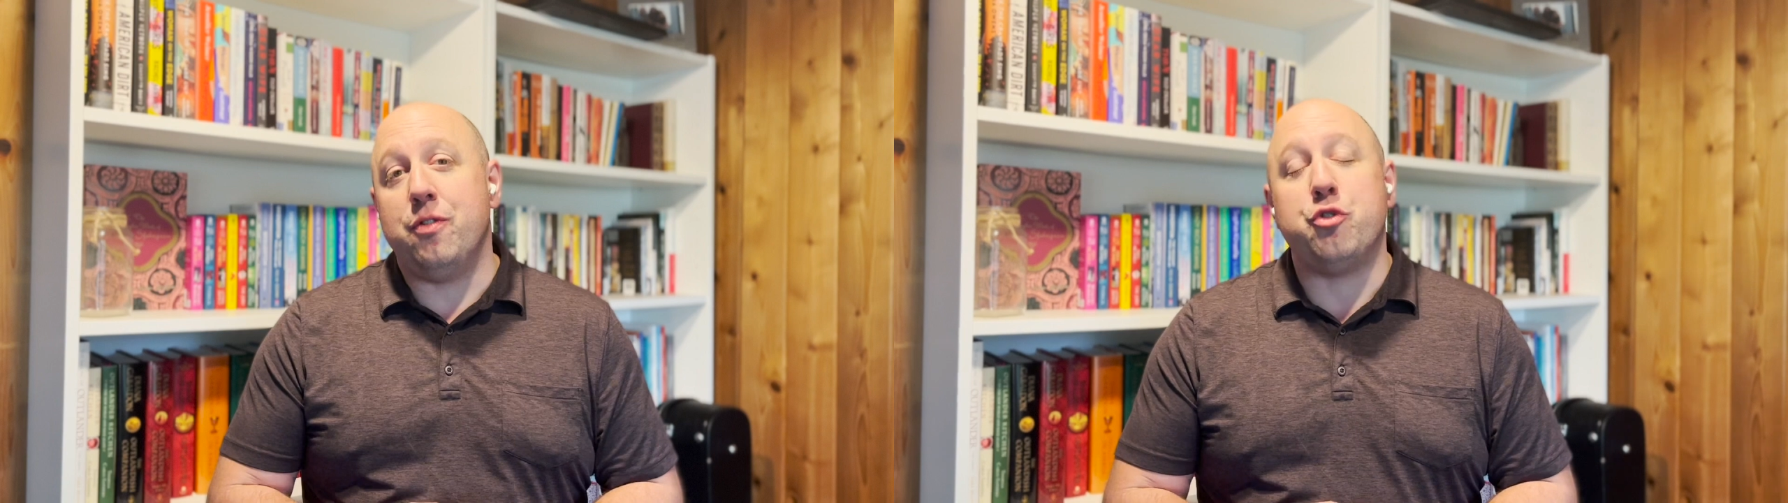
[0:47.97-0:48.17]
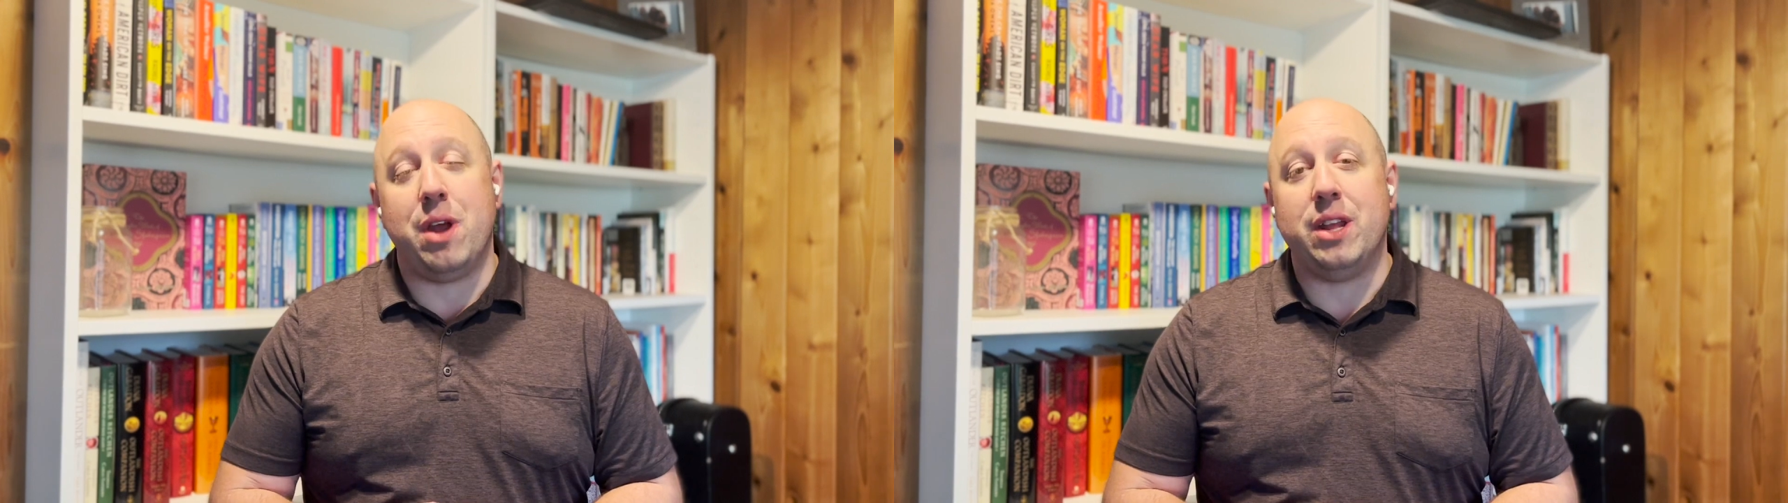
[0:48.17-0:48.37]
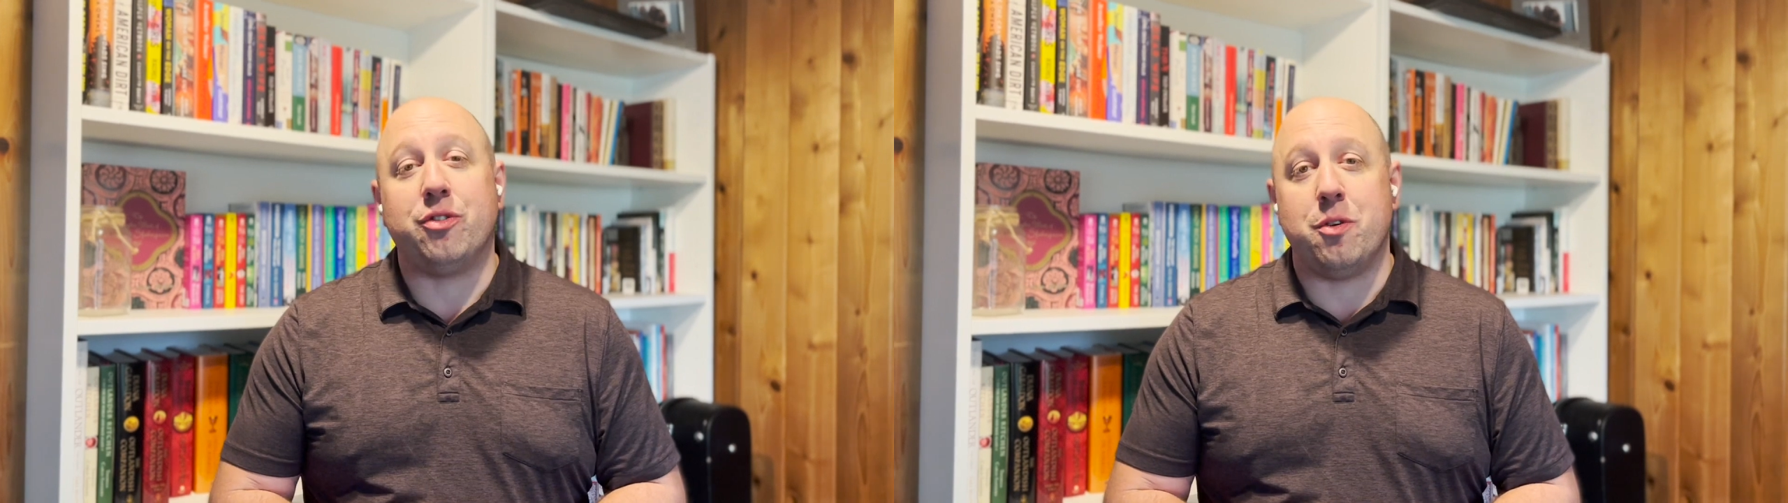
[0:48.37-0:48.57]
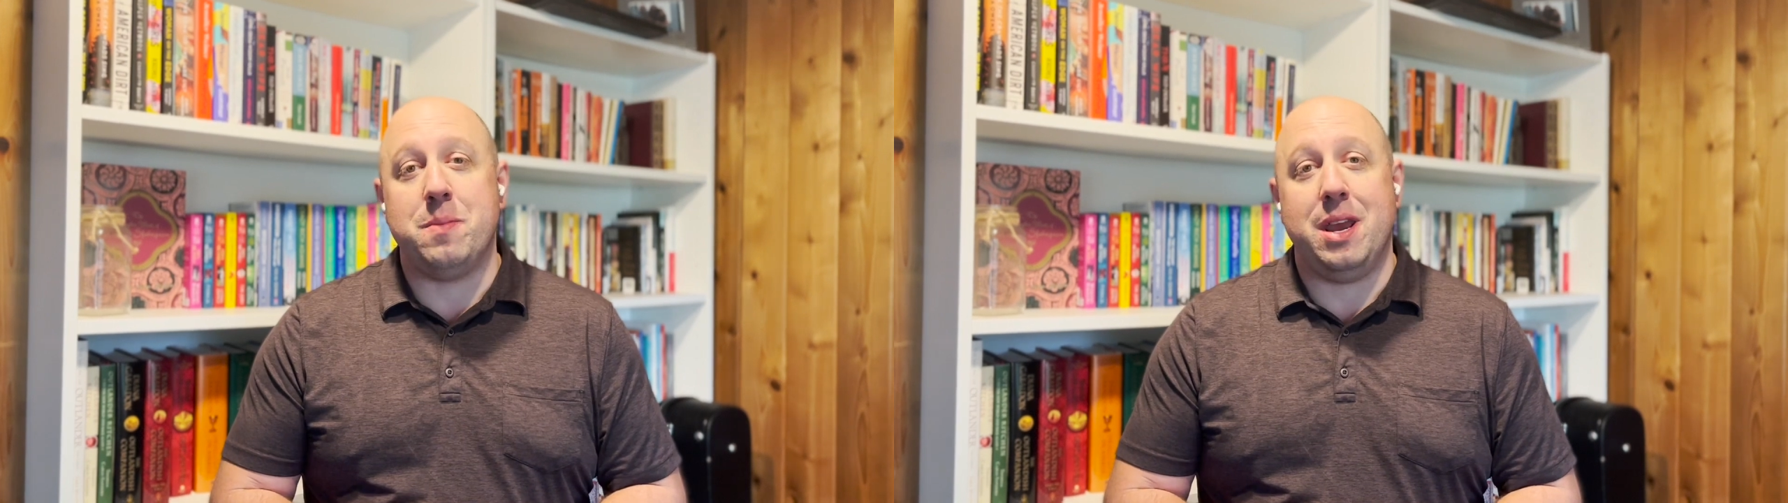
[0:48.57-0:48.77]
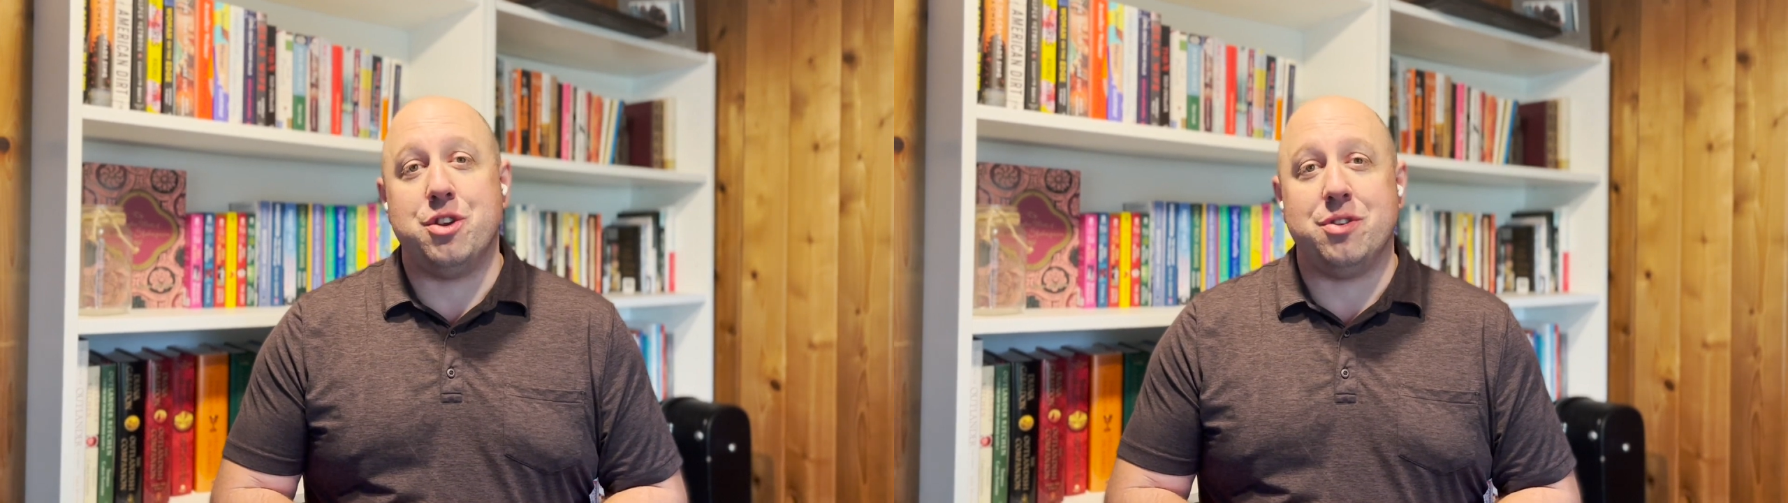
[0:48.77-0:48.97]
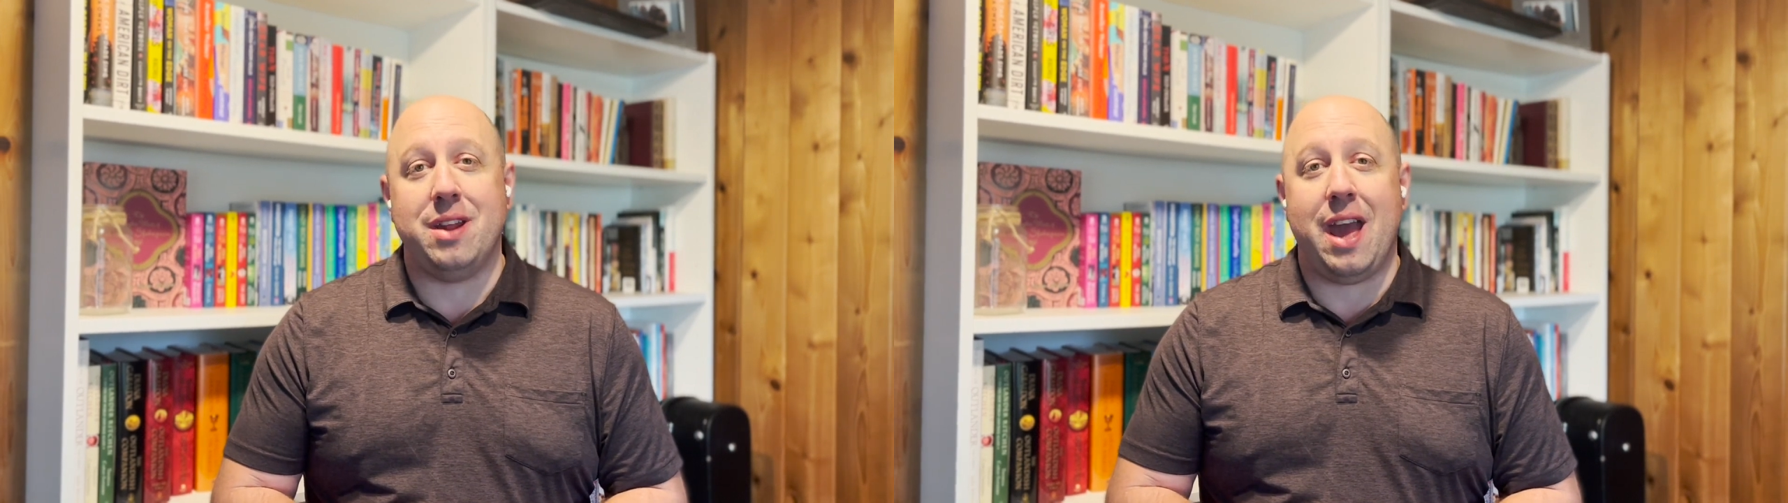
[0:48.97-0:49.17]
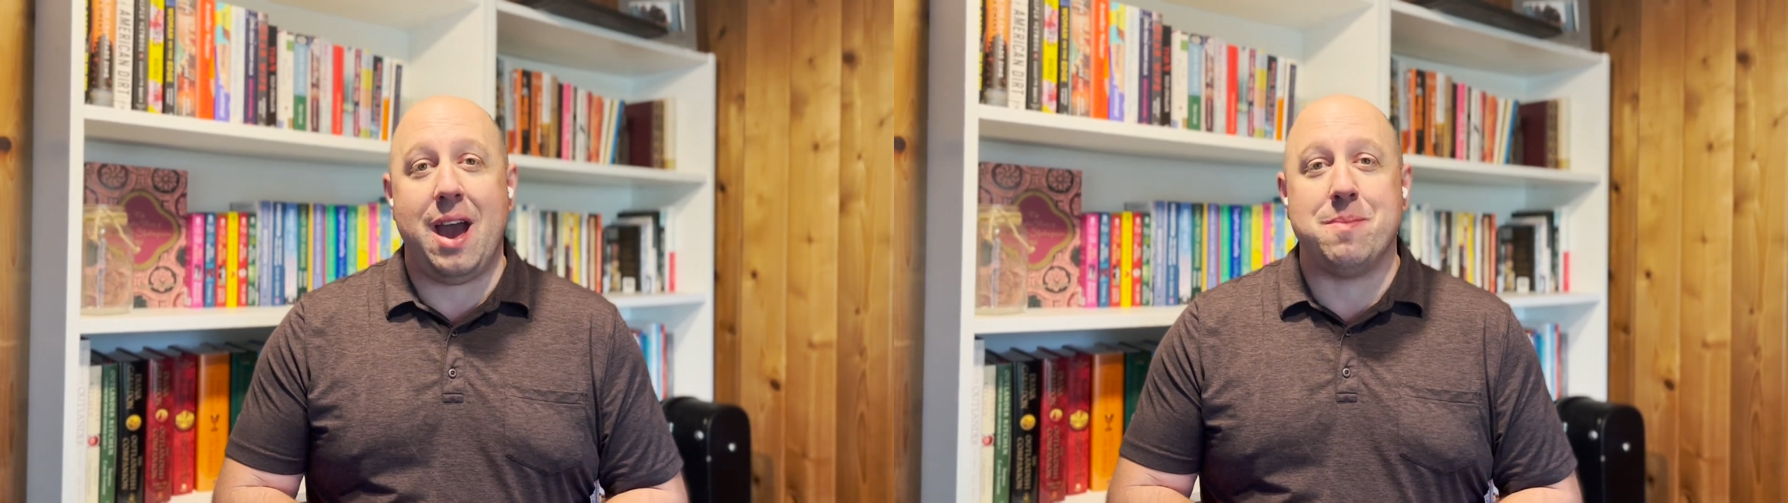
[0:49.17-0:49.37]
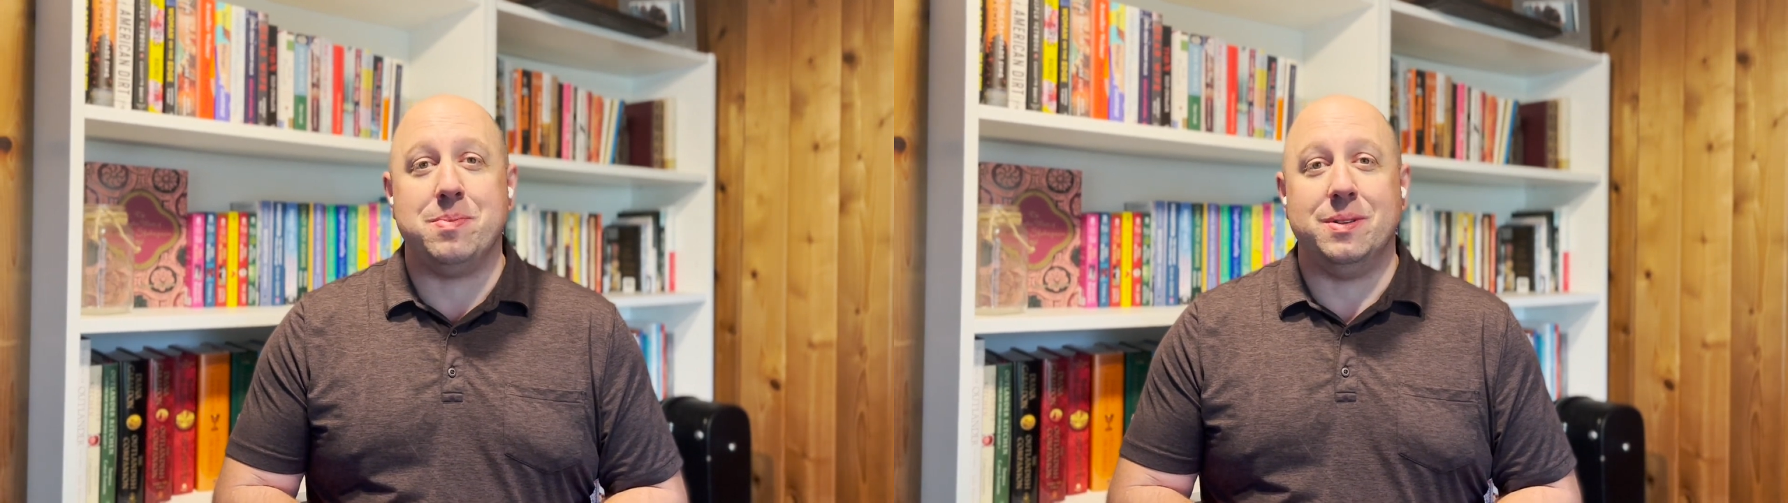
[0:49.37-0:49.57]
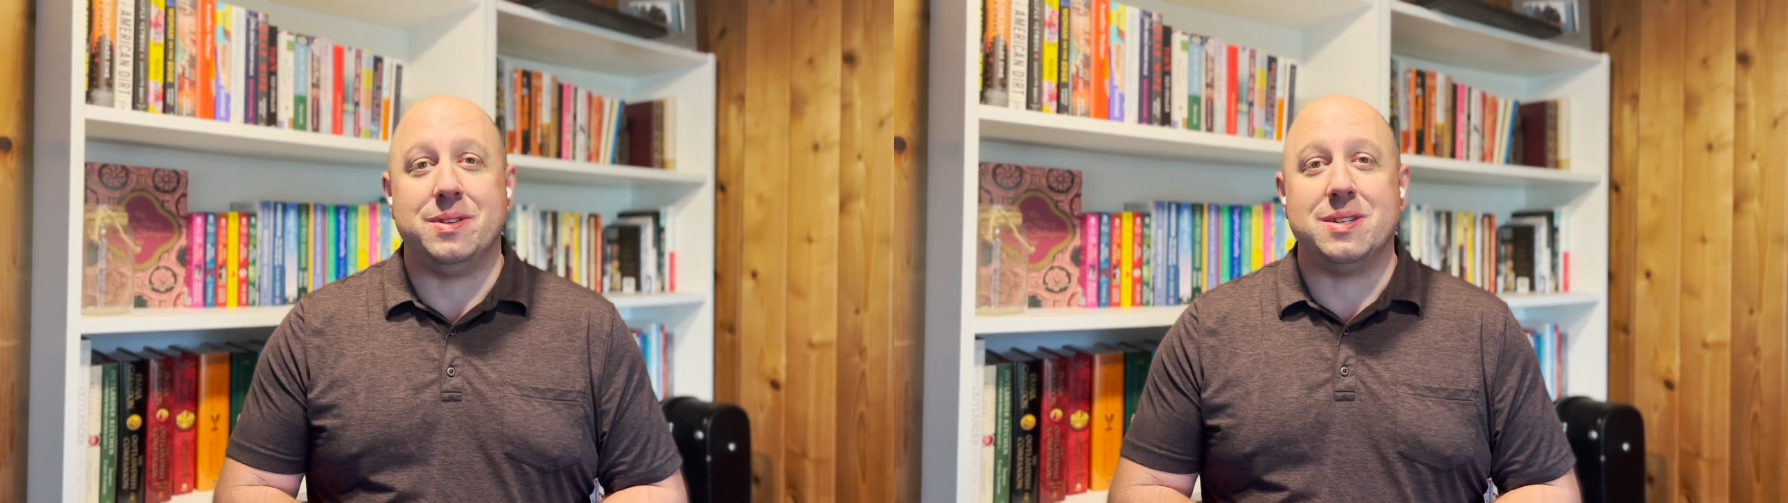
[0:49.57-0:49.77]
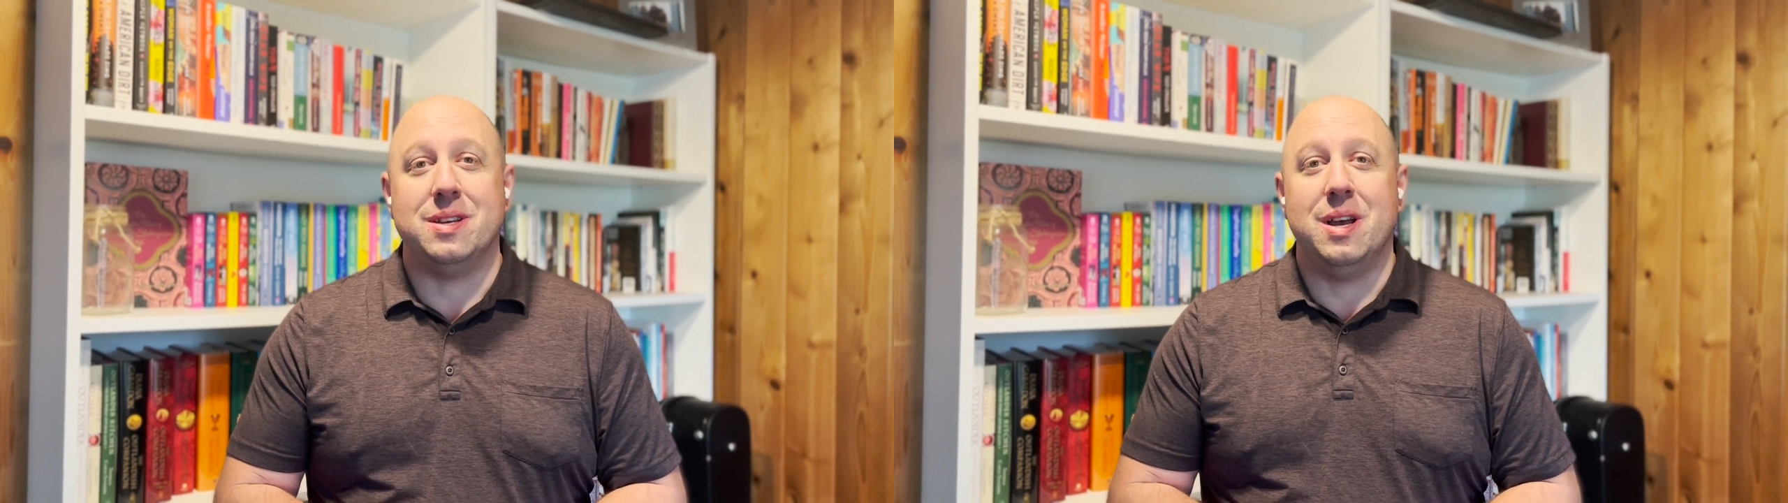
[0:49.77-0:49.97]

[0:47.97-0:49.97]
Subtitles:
transformation happens.